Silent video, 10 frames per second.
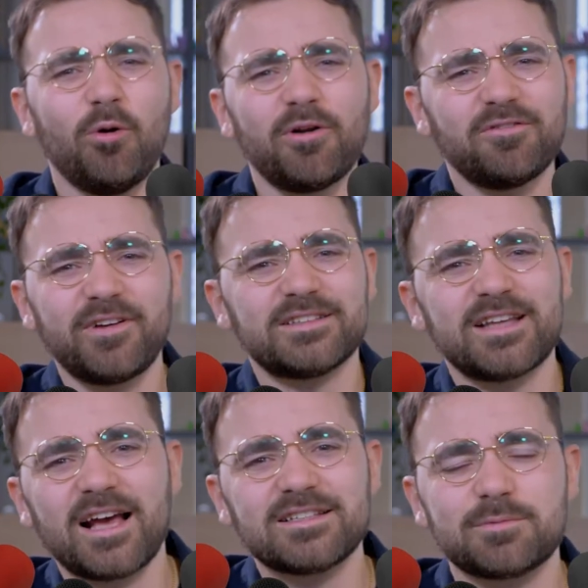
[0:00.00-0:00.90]
What a
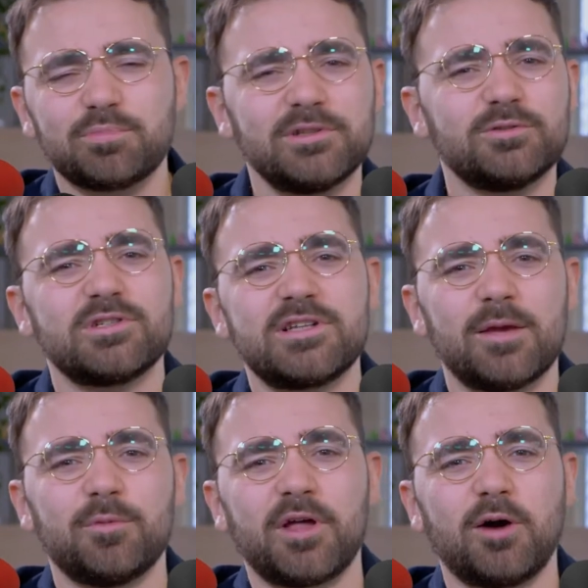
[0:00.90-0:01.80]
fantastic political
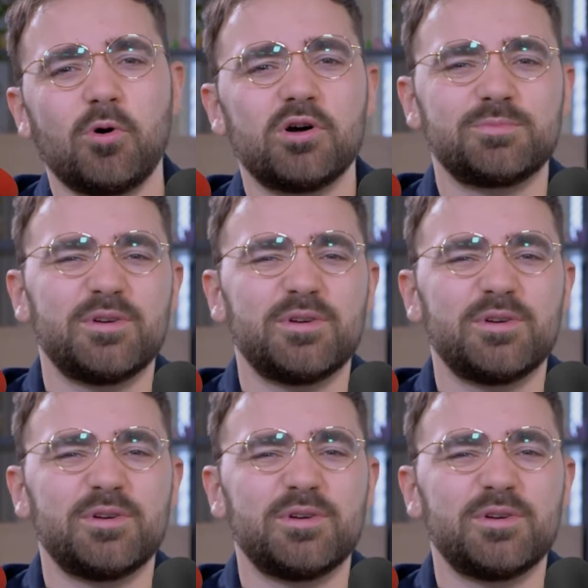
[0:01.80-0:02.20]
statement that was.